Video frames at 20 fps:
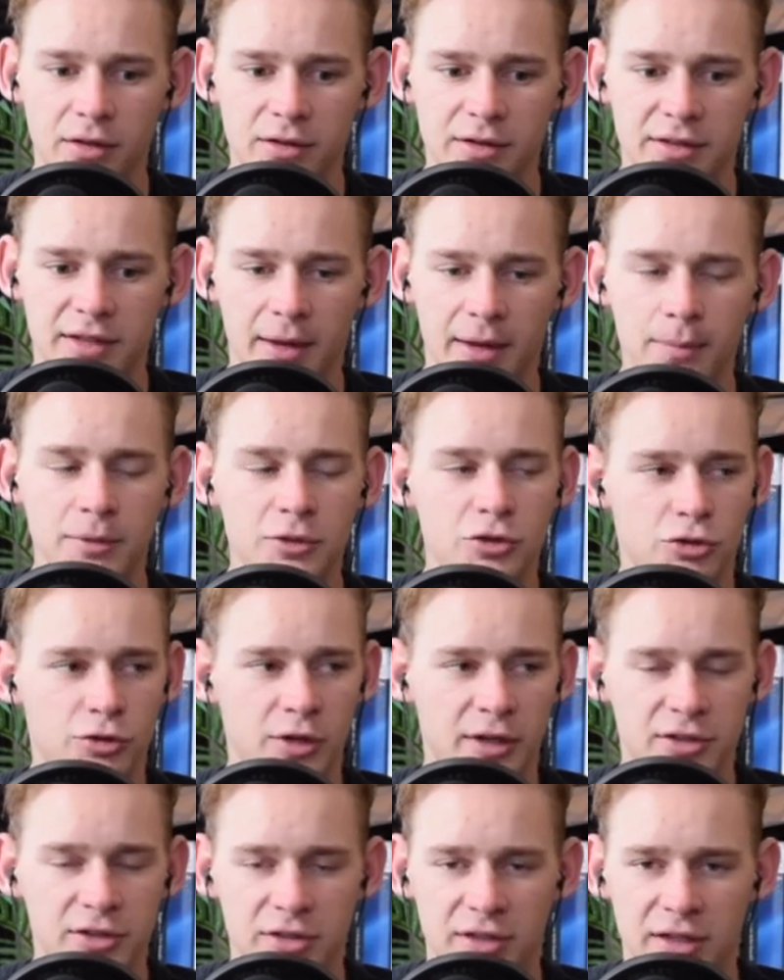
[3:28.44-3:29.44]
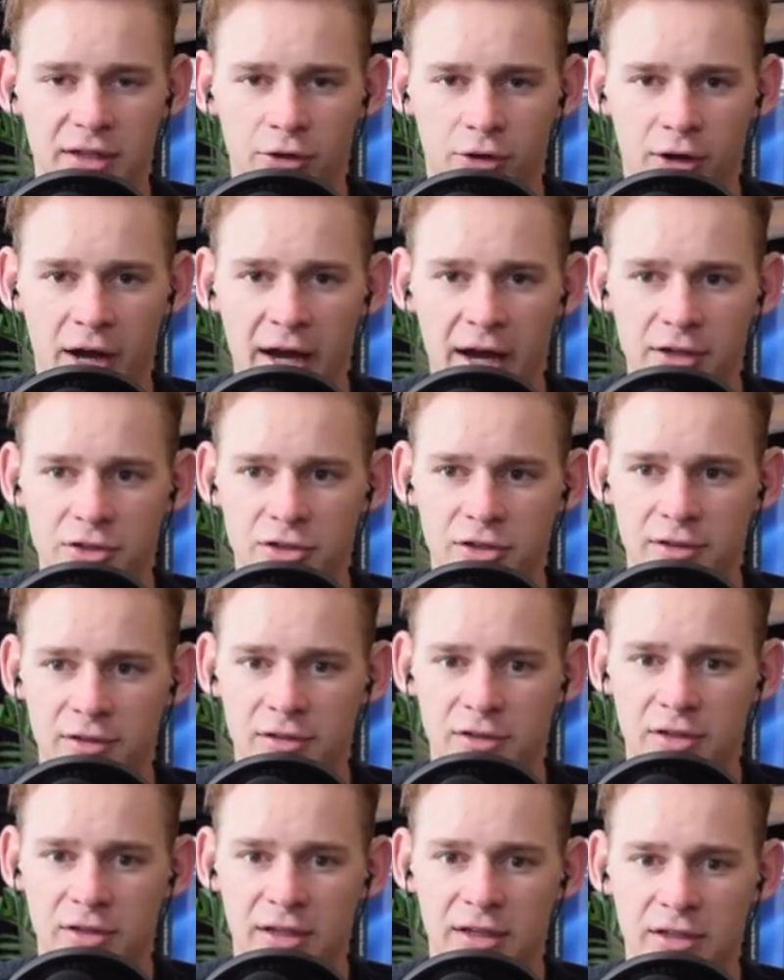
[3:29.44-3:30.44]
demonstrates in their
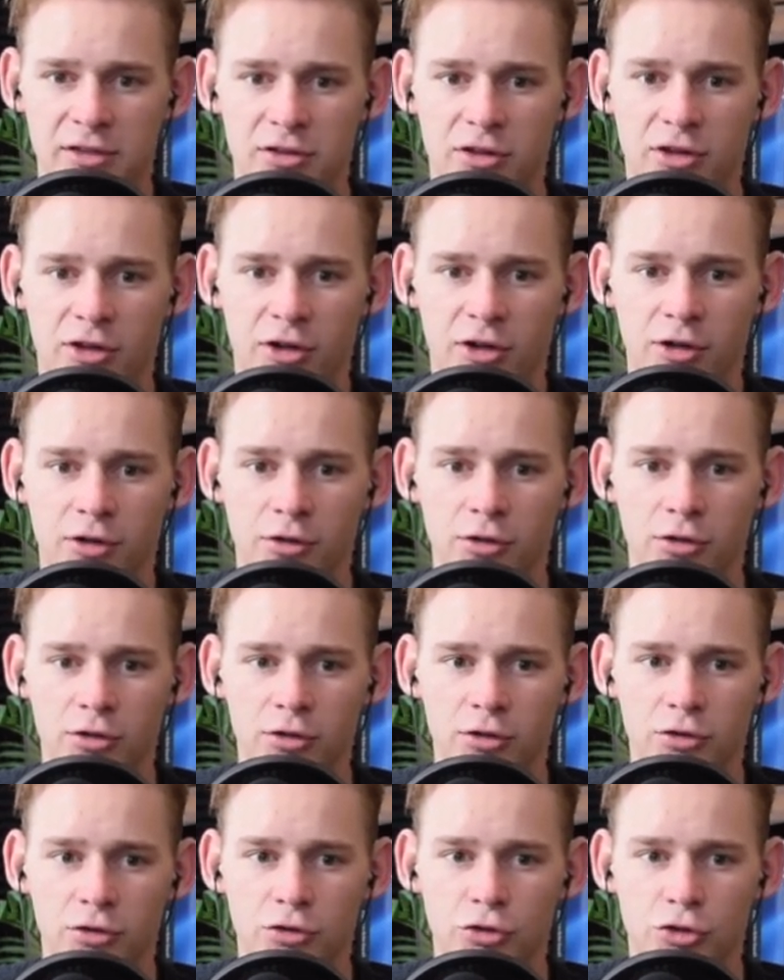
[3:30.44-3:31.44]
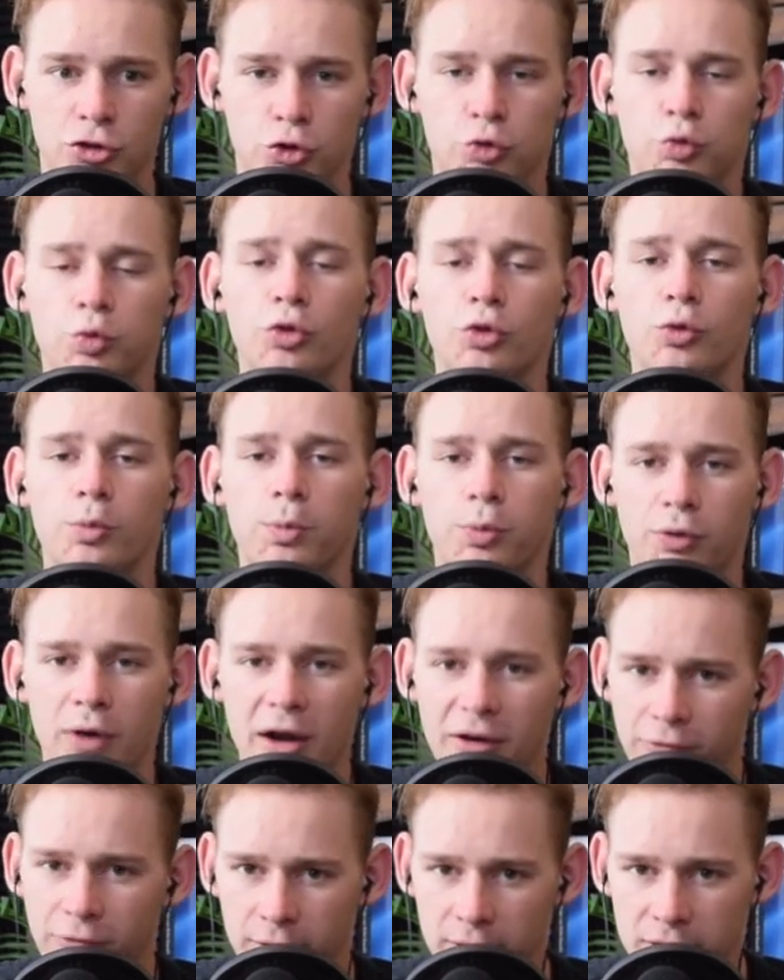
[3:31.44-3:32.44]
actions is their true
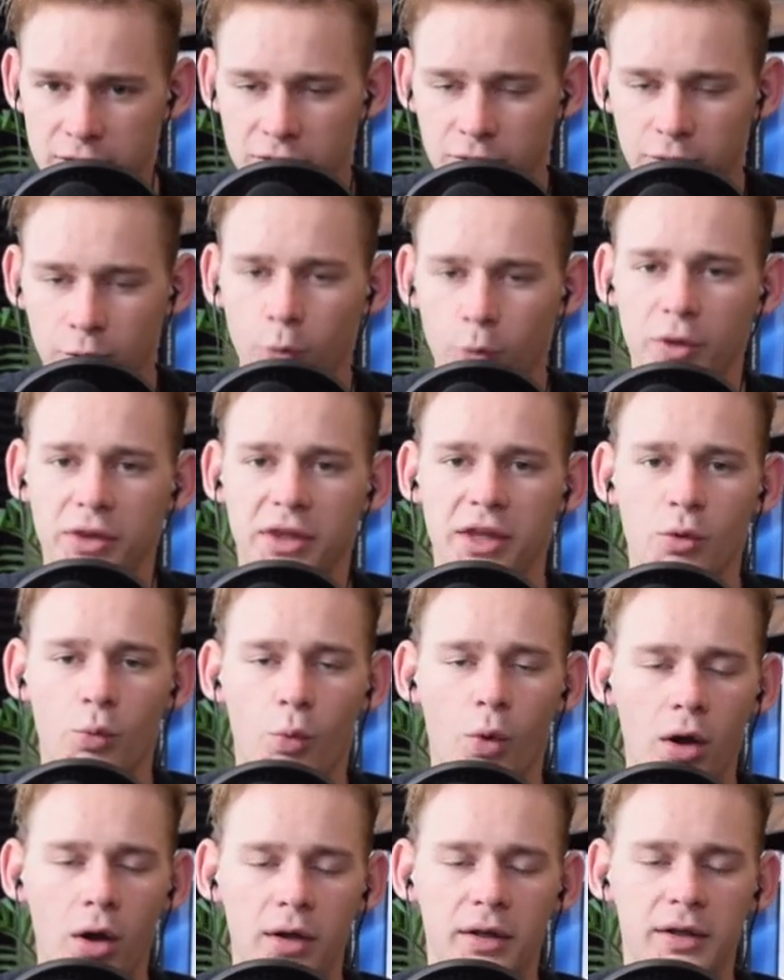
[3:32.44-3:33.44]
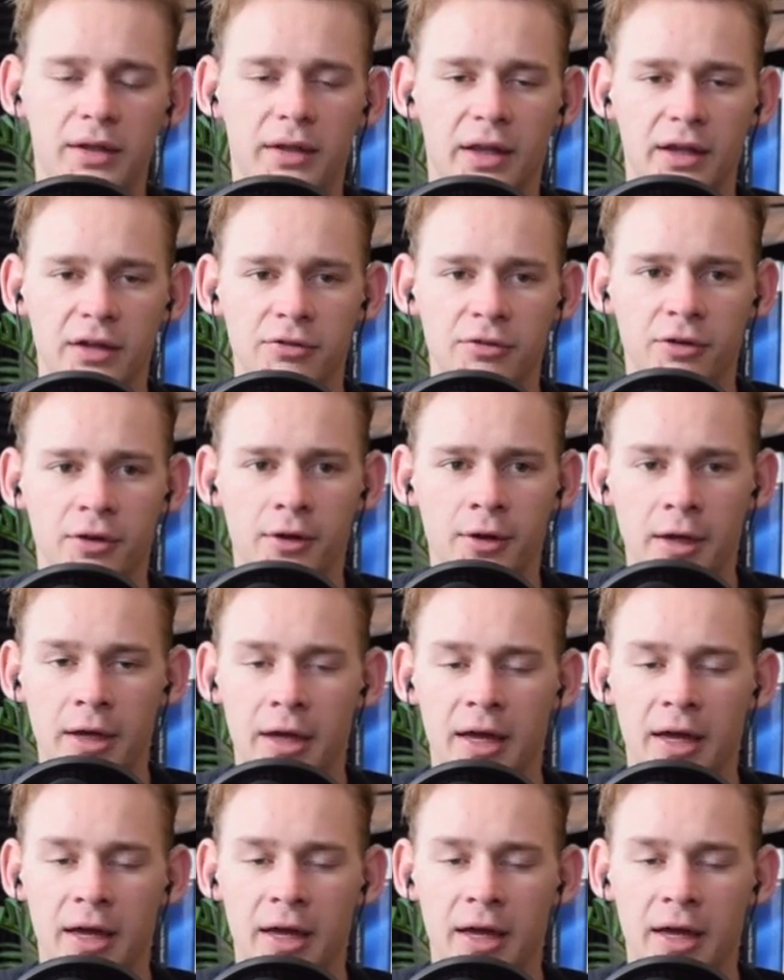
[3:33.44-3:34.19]
preference for what they want in life.